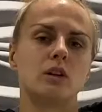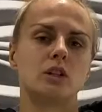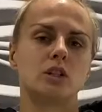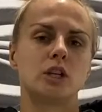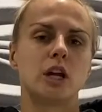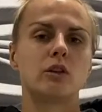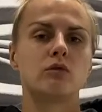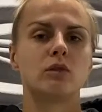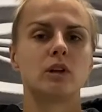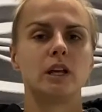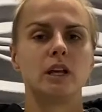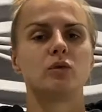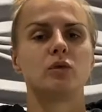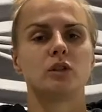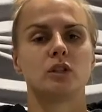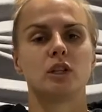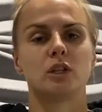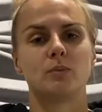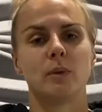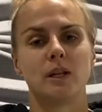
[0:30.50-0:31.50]
Generally,
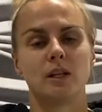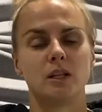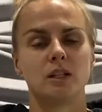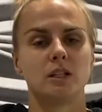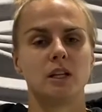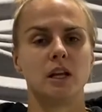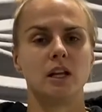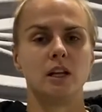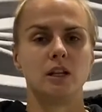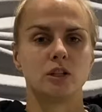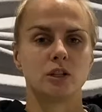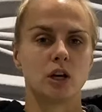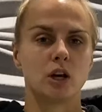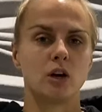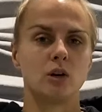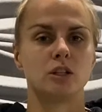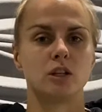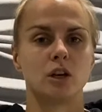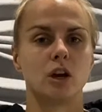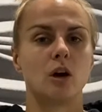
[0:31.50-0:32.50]
suspended ceiling
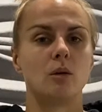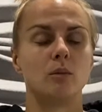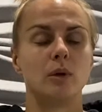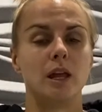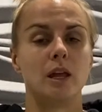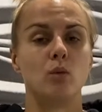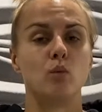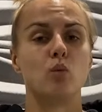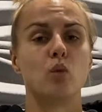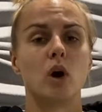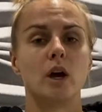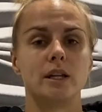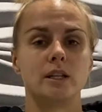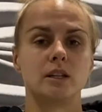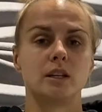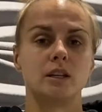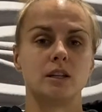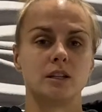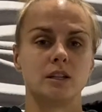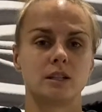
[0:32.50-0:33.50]
tiles come in white
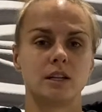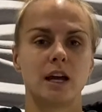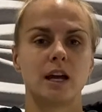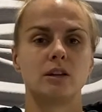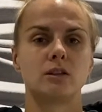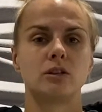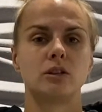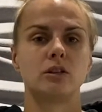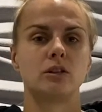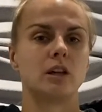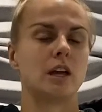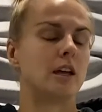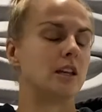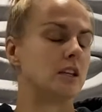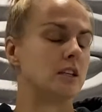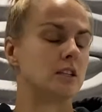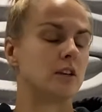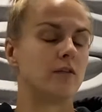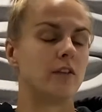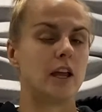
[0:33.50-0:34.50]
as standard and
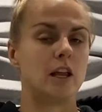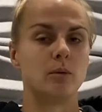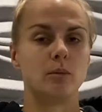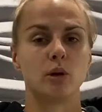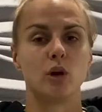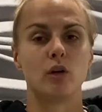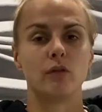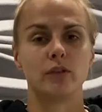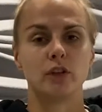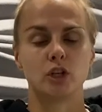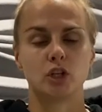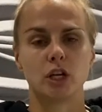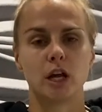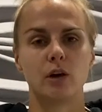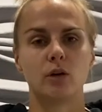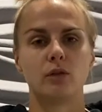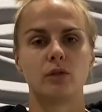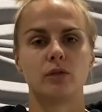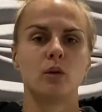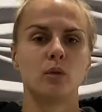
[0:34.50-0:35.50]
it's available off the
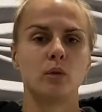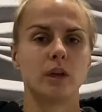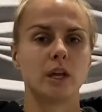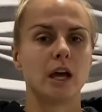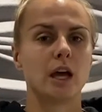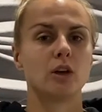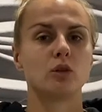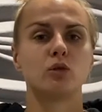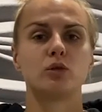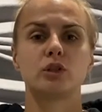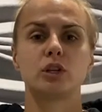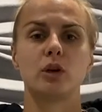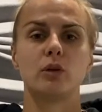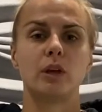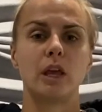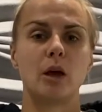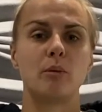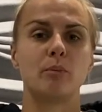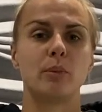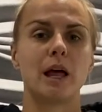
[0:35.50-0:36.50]
shelf. We can also
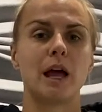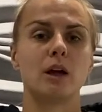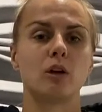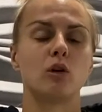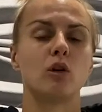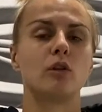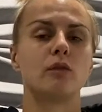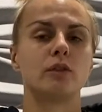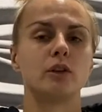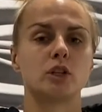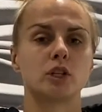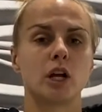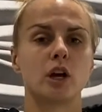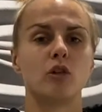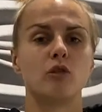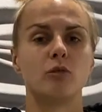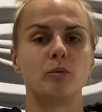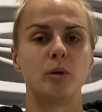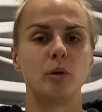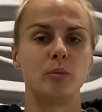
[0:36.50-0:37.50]
get black off the
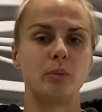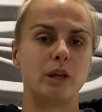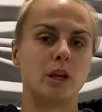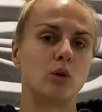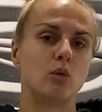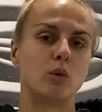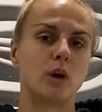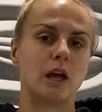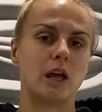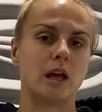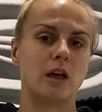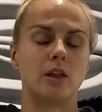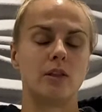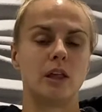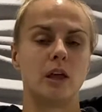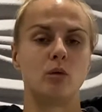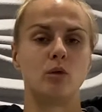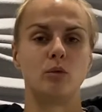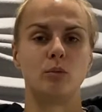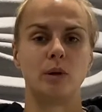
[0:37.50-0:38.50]
shelf, but be aware
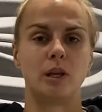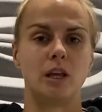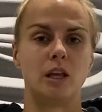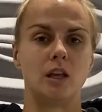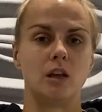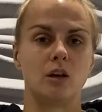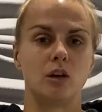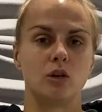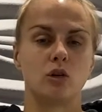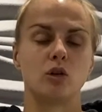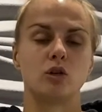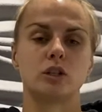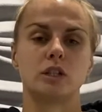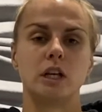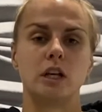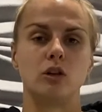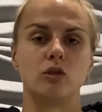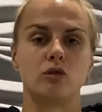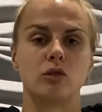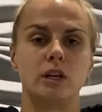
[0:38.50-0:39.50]
there would be a cost
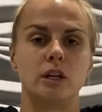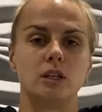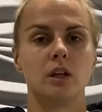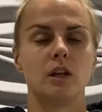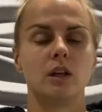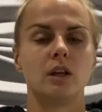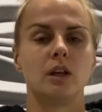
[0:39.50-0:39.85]
increase.